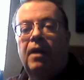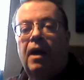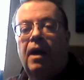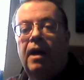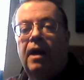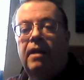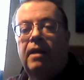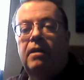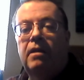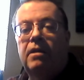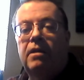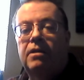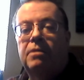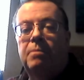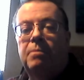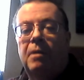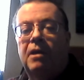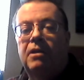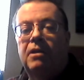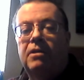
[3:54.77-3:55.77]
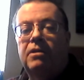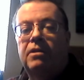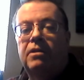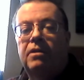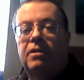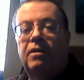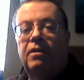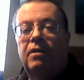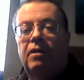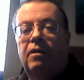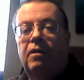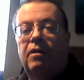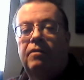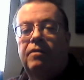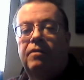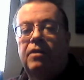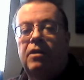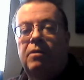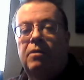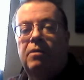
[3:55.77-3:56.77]
at the expense of
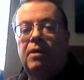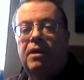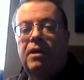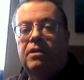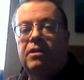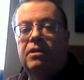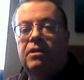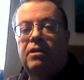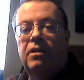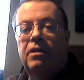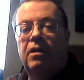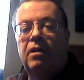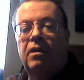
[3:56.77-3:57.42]
the US